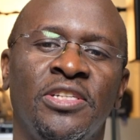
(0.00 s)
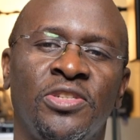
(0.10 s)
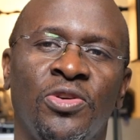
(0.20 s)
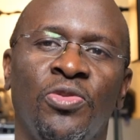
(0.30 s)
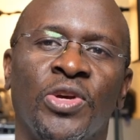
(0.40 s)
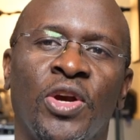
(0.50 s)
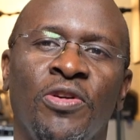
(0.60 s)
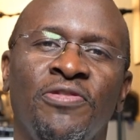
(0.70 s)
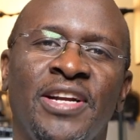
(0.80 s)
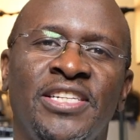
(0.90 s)
So,
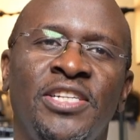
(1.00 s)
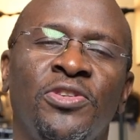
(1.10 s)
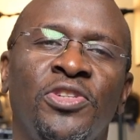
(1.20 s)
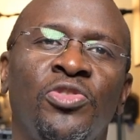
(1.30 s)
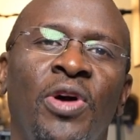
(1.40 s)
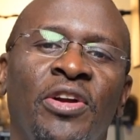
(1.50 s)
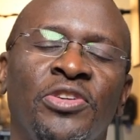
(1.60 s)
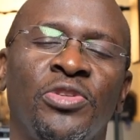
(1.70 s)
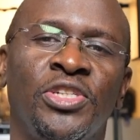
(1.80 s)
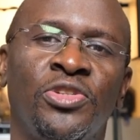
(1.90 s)
kikonvertio
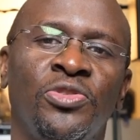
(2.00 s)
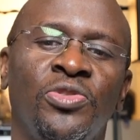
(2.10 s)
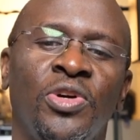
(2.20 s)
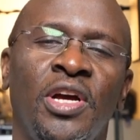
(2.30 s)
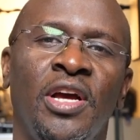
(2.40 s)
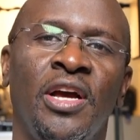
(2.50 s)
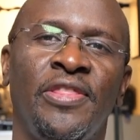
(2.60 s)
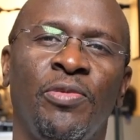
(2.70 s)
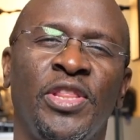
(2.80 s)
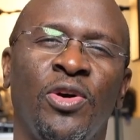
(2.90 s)
222,
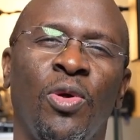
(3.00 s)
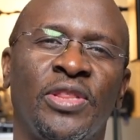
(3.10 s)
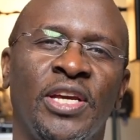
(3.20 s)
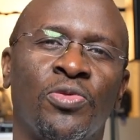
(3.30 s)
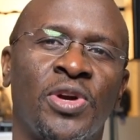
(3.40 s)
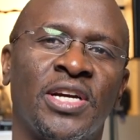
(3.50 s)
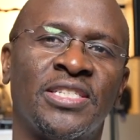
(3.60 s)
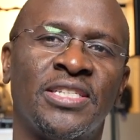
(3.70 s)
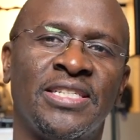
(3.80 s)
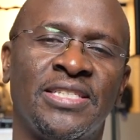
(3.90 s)
the way the whole thing
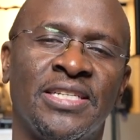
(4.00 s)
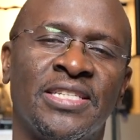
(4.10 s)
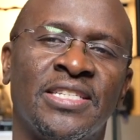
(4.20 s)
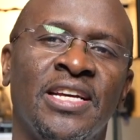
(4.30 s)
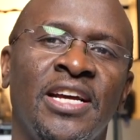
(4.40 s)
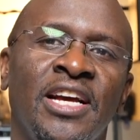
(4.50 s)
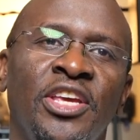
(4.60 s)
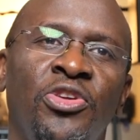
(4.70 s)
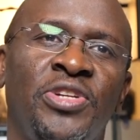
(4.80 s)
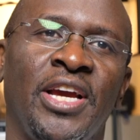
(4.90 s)
works is this.
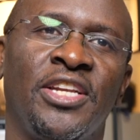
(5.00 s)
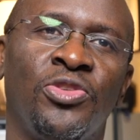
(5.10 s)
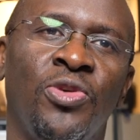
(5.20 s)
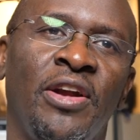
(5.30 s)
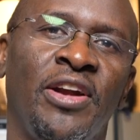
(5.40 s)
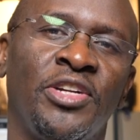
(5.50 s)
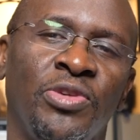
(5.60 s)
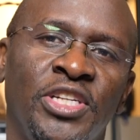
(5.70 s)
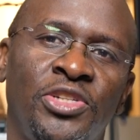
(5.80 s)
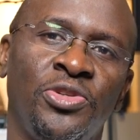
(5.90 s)
You take
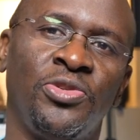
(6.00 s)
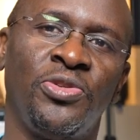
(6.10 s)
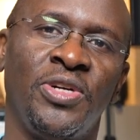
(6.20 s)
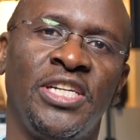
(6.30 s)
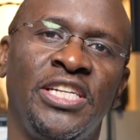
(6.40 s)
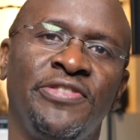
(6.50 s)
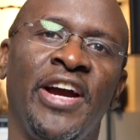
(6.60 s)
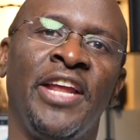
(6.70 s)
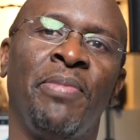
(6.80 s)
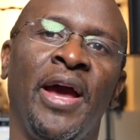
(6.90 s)
222,
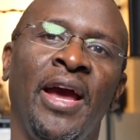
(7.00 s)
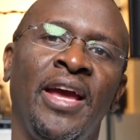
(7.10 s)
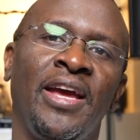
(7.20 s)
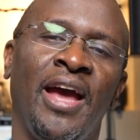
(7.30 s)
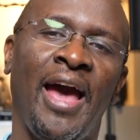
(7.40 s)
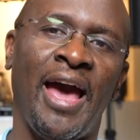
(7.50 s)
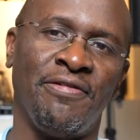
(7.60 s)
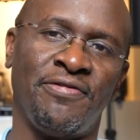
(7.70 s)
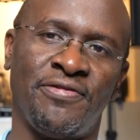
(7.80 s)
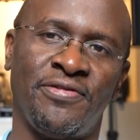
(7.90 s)
divide by
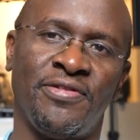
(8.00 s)
half.